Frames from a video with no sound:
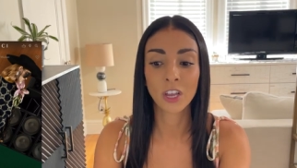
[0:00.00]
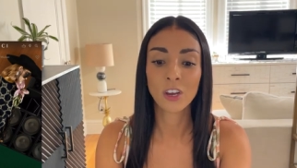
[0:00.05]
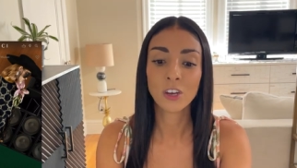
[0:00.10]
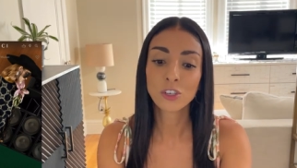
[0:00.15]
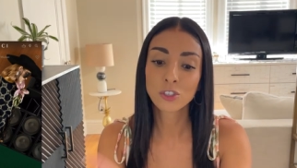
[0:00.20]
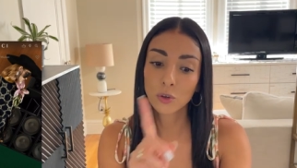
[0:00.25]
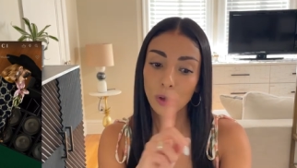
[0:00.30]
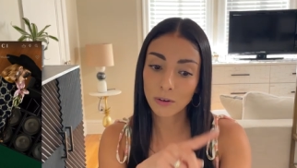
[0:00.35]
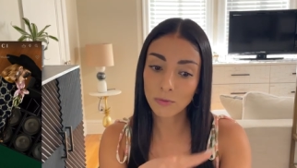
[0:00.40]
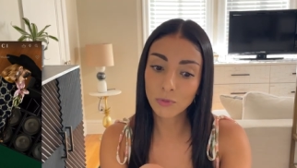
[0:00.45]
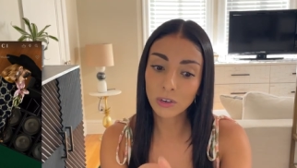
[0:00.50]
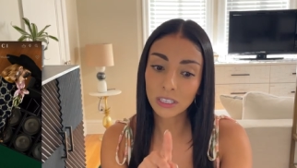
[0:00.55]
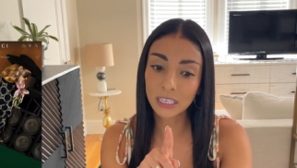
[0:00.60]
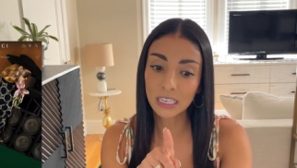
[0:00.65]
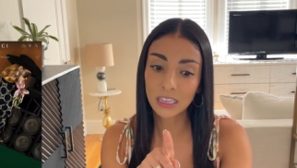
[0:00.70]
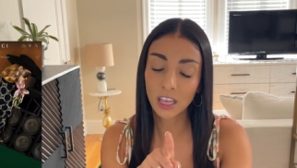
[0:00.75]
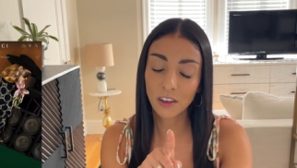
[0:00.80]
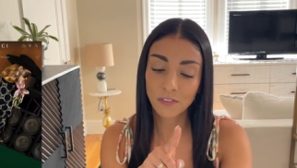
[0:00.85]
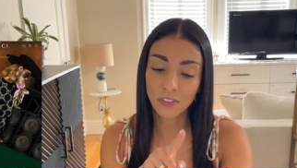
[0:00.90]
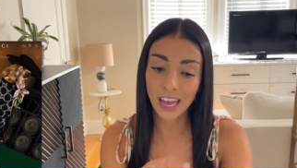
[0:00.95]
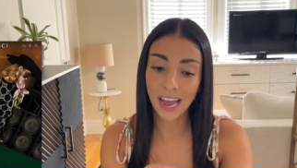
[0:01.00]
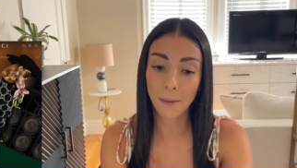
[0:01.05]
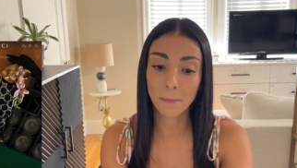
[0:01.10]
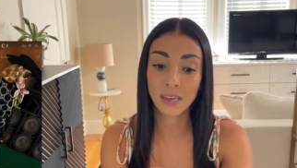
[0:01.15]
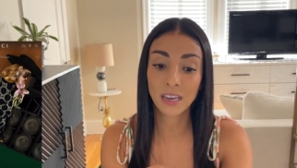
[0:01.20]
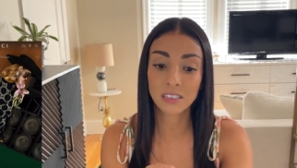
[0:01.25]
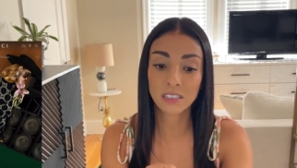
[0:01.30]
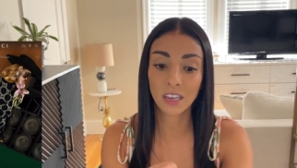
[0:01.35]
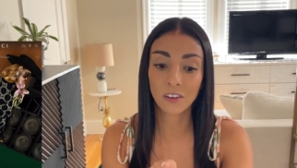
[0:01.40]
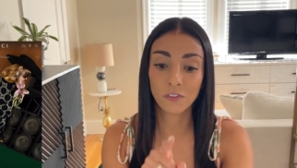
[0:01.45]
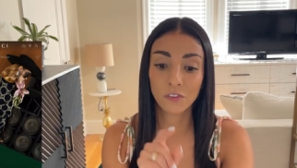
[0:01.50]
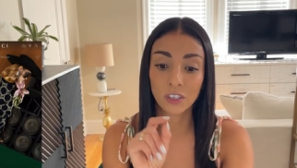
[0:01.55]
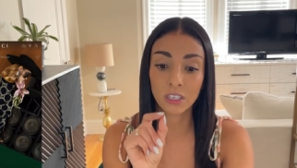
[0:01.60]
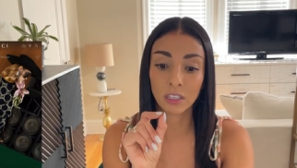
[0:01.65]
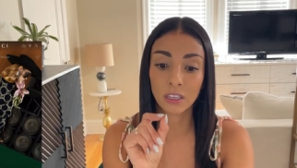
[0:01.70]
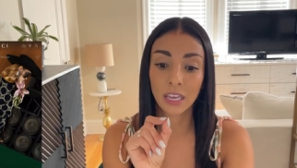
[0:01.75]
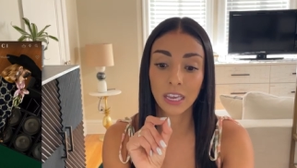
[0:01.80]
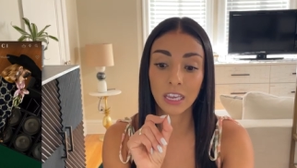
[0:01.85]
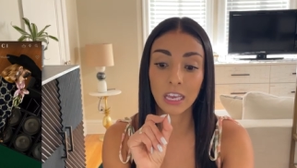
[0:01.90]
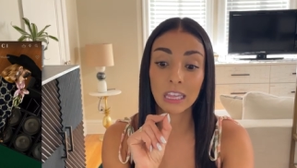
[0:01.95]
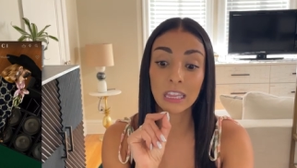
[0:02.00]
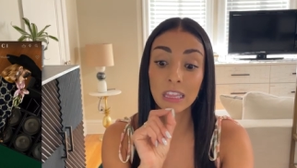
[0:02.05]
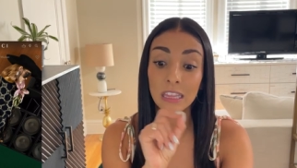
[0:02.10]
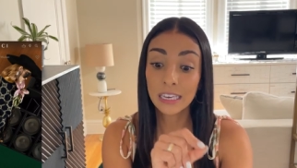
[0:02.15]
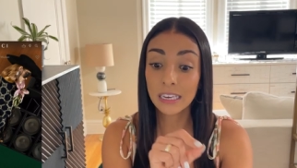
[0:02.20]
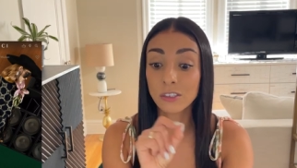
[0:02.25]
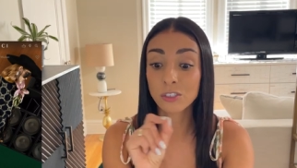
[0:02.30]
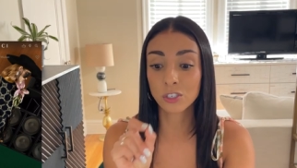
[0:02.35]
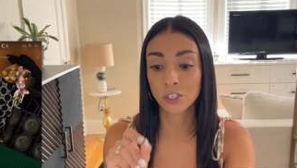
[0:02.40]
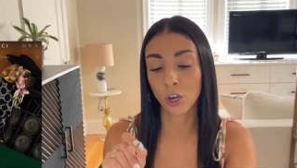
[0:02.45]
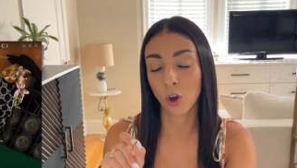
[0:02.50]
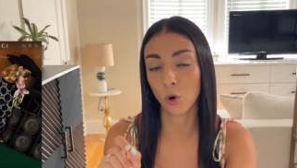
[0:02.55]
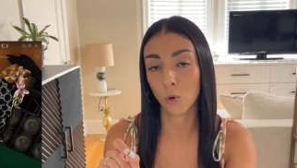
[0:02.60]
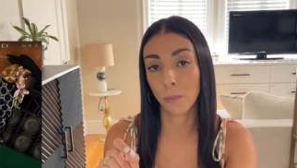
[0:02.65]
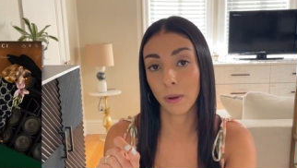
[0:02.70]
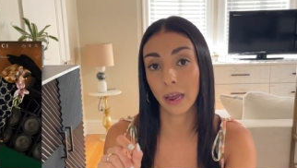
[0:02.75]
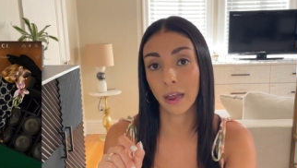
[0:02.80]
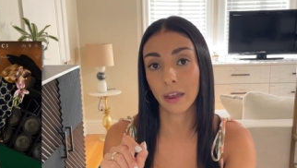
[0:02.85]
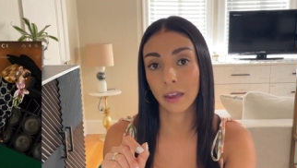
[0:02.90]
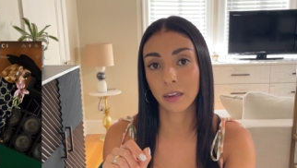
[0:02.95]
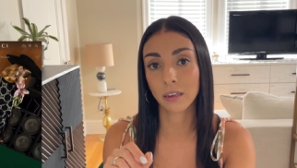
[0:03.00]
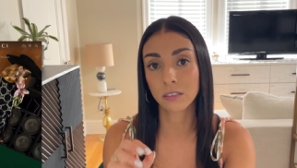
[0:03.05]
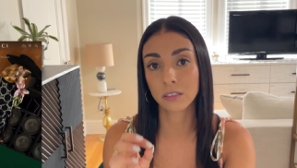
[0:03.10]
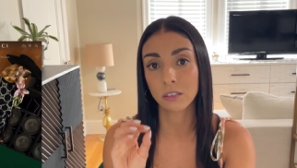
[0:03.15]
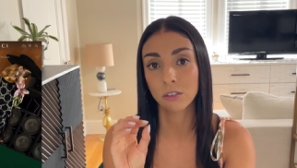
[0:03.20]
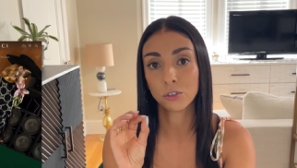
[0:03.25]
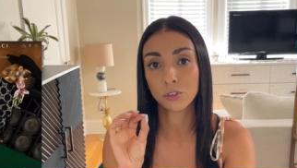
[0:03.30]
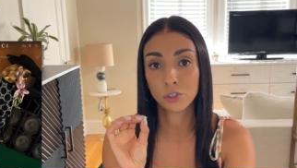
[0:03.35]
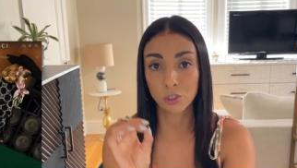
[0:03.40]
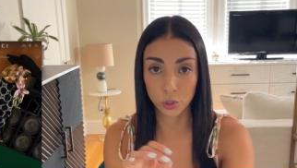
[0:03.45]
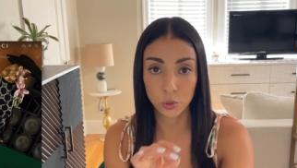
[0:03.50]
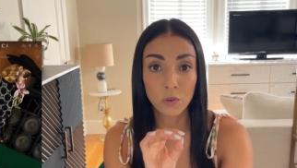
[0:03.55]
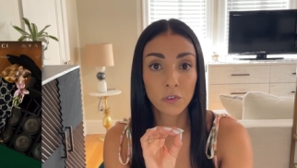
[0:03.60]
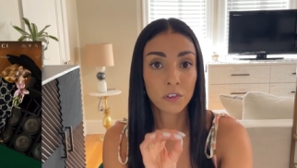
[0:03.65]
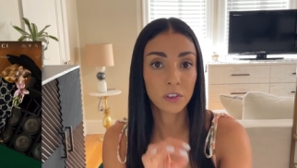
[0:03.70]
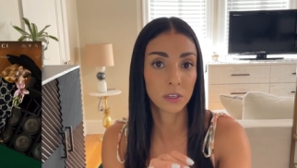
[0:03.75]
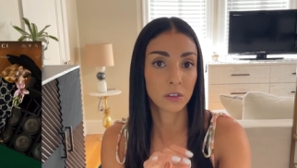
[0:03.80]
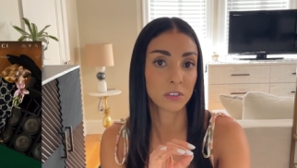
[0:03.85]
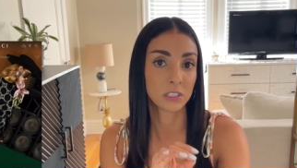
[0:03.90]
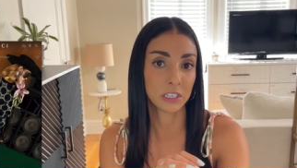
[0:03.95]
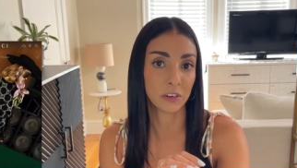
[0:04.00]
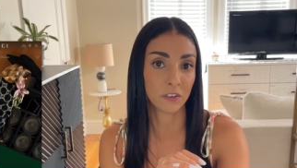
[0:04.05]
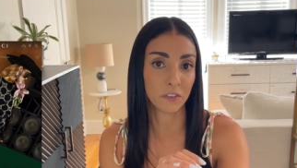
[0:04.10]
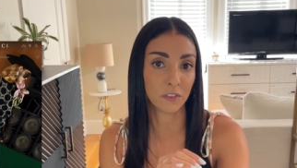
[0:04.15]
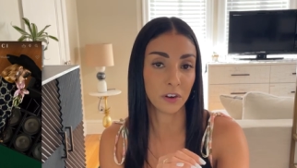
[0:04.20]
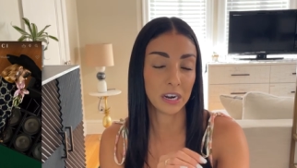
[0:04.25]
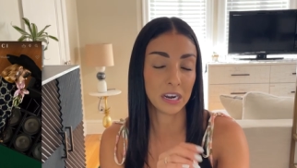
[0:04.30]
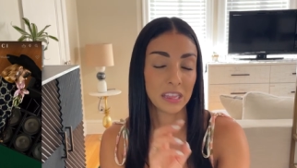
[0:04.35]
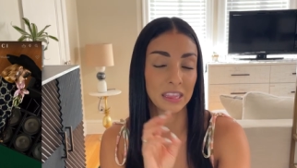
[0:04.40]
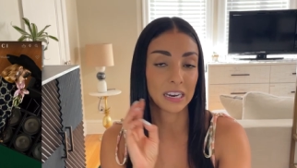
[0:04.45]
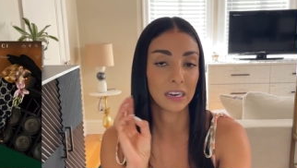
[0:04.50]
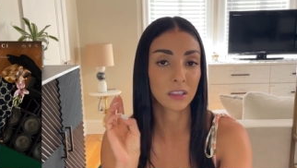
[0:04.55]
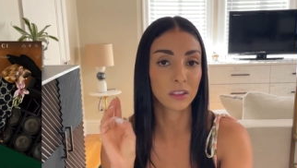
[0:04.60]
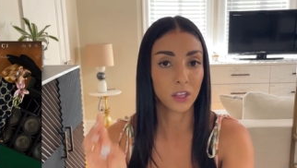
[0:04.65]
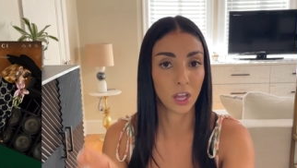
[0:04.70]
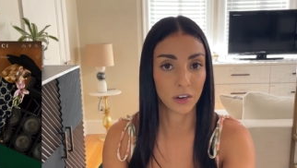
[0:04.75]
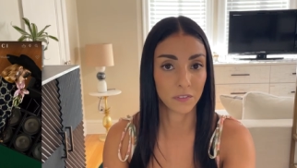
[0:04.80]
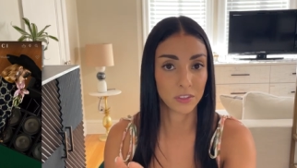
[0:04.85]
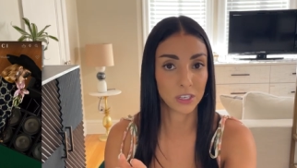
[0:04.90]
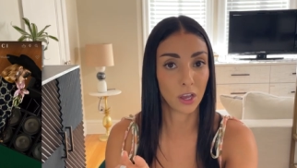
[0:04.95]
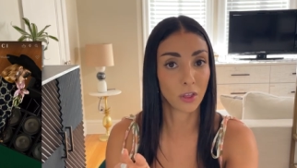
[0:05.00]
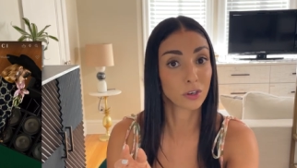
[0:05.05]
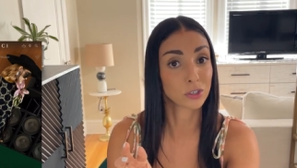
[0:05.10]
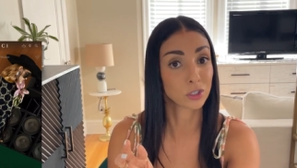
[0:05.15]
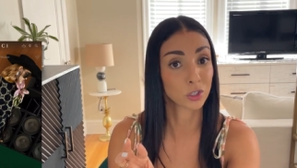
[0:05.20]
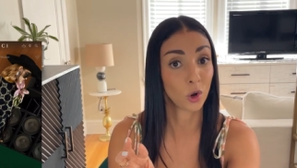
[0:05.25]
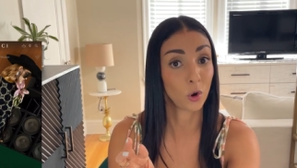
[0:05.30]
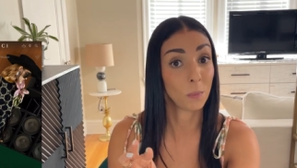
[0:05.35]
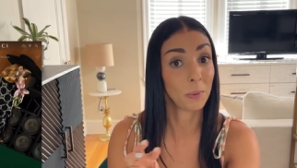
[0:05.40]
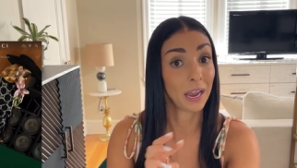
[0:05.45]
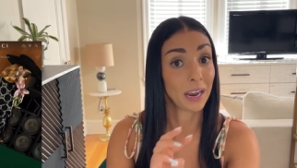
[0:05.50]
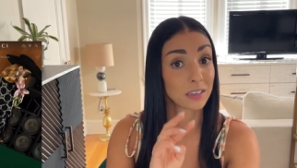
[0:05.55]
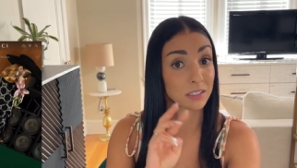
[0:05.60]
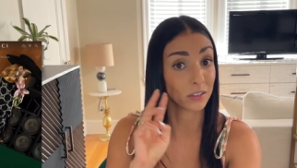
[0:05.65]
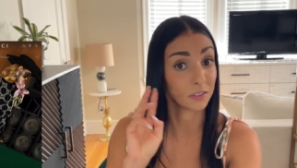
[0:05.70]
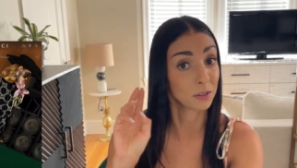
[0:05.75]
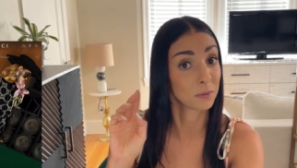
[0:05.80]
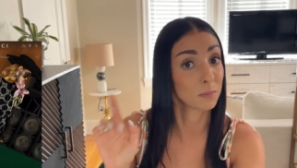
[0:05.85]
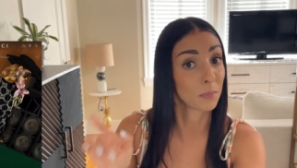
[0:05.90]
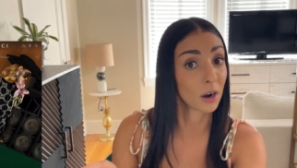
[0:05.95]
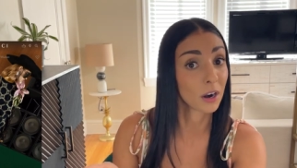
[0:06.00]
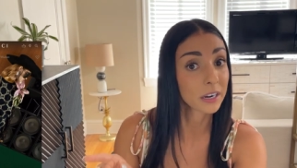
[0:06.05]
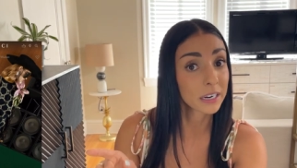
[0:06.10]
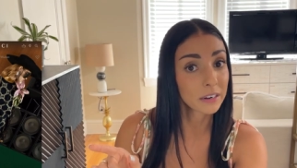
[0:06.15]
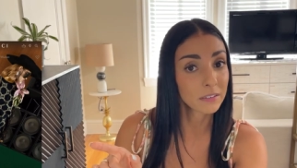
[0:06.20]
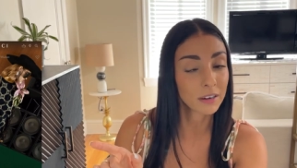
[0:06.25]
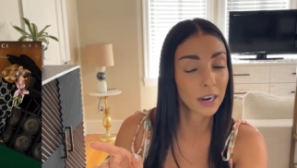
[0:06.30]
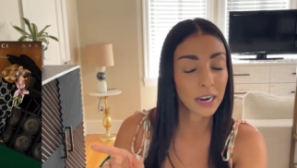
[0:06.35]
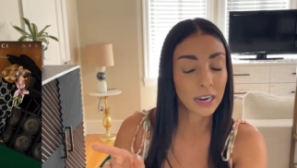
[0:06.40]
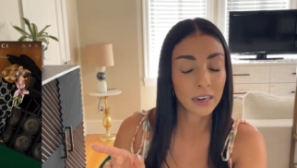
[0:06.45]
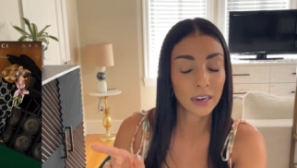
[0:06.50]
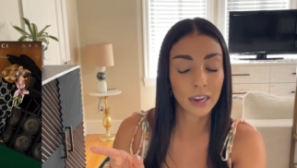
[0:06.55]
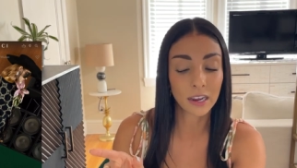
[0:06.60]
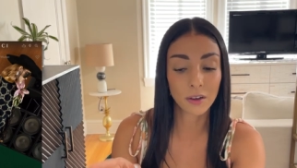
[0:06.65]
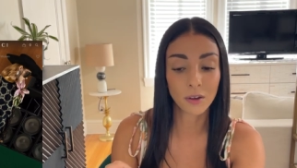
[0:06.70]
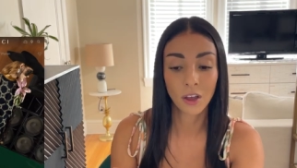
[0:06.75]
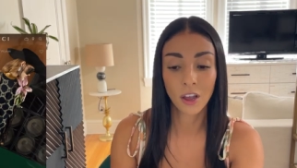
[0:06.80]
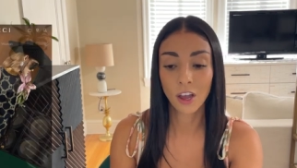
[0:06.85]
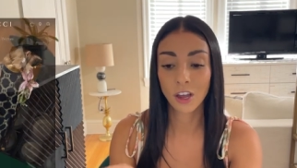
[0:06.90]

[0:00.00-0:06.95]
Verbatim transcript: So I really love that because I feel like these tote bags do feel different than a lot of the other tote bags on the market right now.